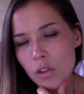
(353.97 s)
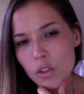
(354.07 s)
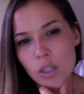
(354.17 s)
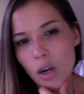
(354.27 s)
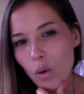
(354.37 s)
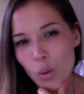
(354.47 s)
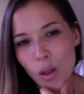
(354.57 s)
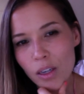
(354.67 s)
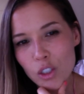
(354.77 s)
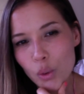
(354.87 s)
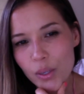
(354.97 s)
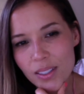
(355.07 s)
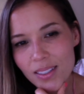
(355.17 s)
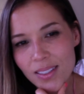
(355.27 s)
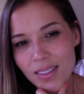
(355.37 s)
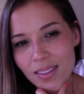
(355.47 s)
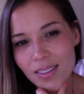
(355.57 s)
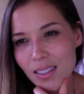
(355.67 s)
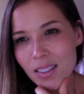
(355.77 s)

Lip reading: there's not a whole lot of choices,